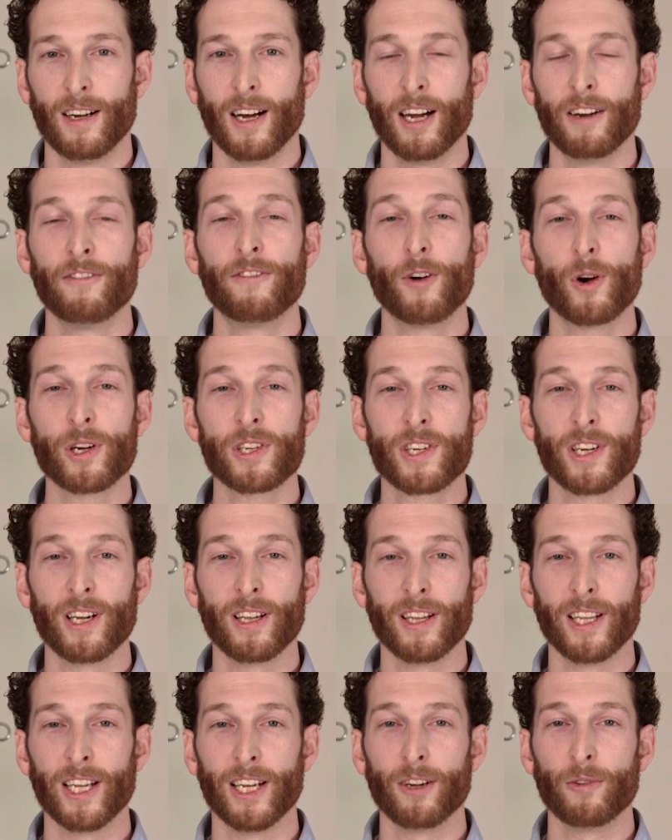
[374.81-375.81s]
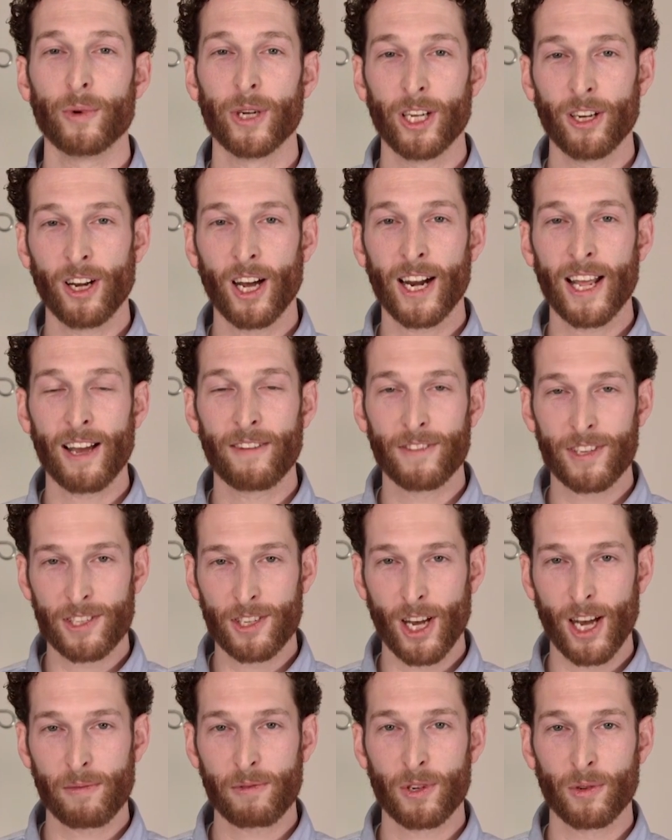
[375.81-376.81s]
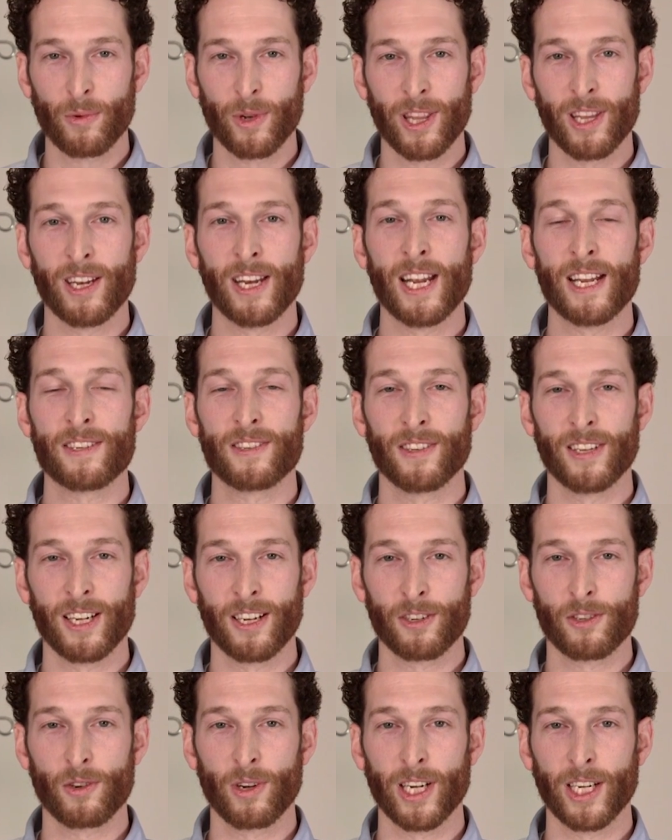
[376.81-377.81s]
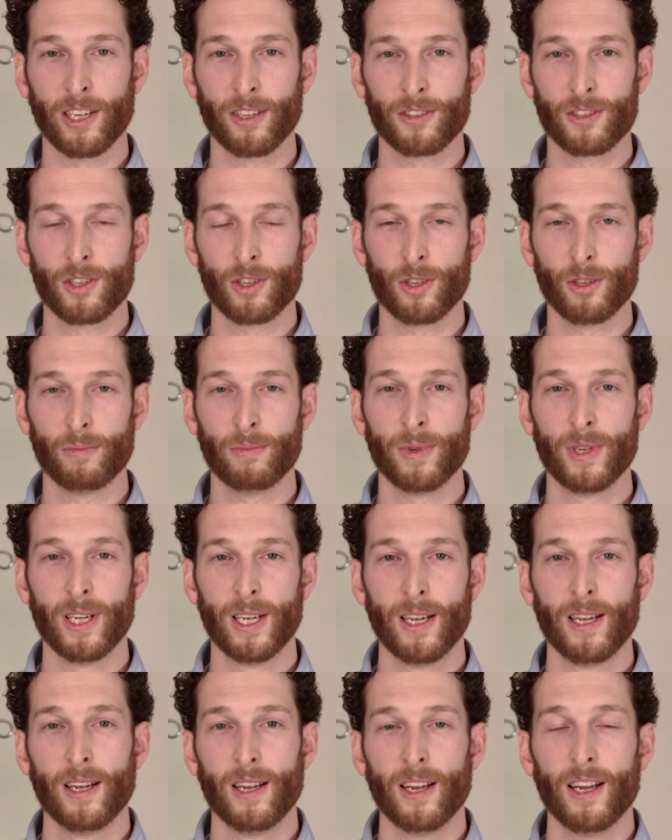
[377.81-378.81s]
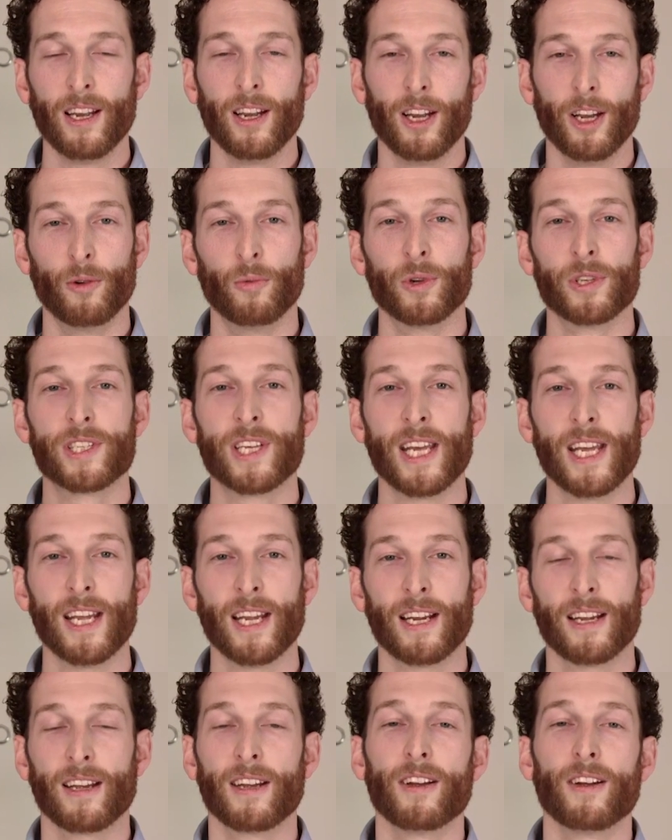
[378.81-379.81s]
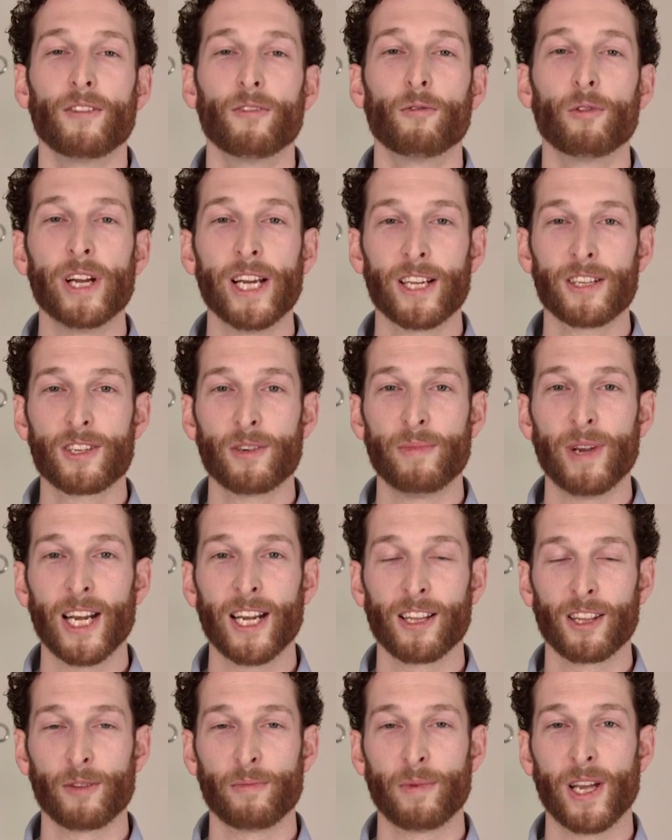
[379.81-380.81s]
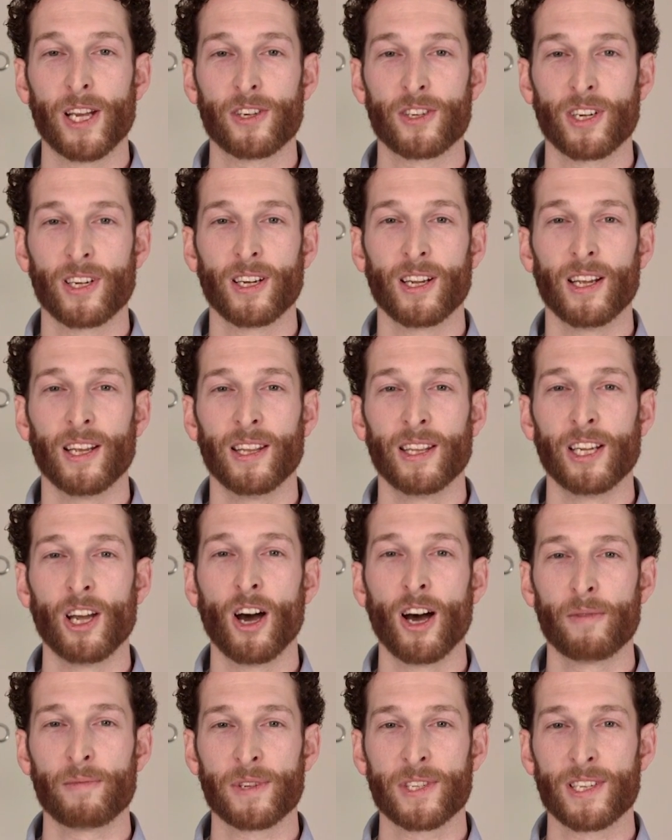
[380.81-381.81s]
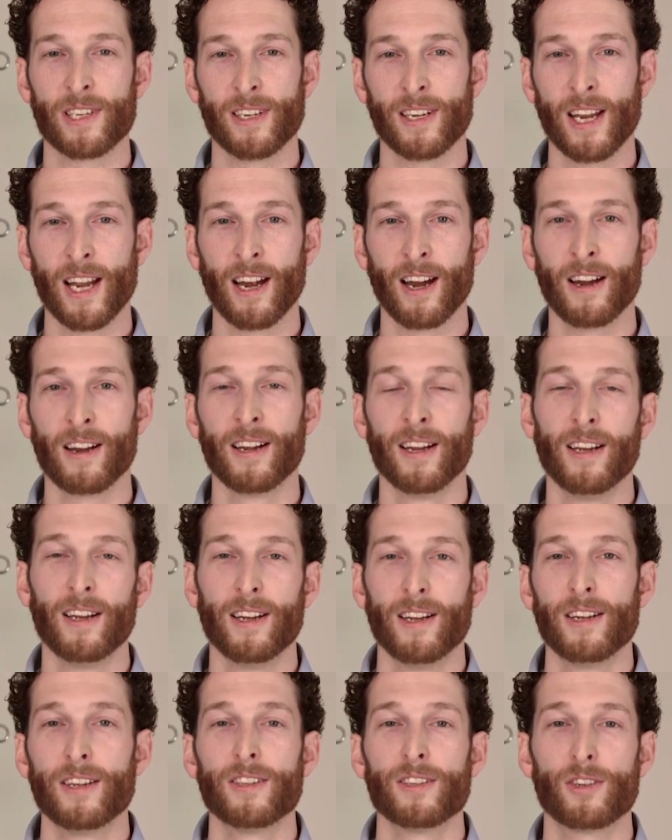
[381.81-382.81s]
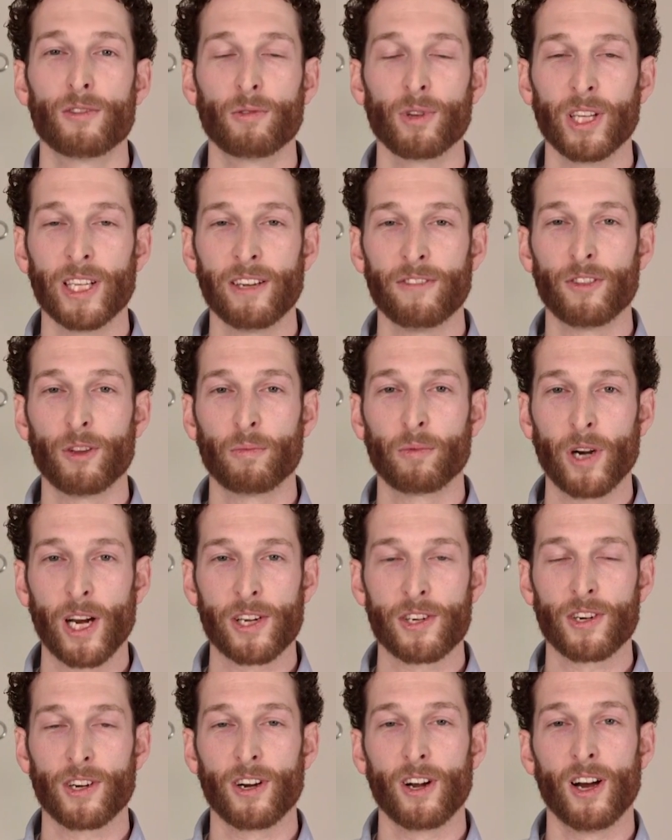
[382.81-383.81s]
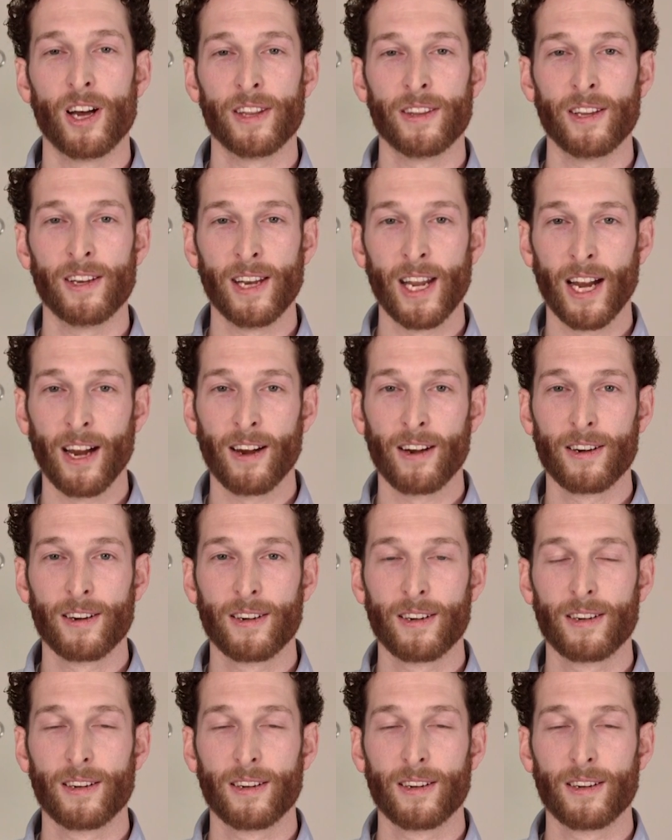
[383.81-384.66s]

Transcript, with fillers: Unfortunately, we do not have this option with a nasal endotracheal tube. It will take reintubating the patient in the opposite nare to relieve the pressure on the nare.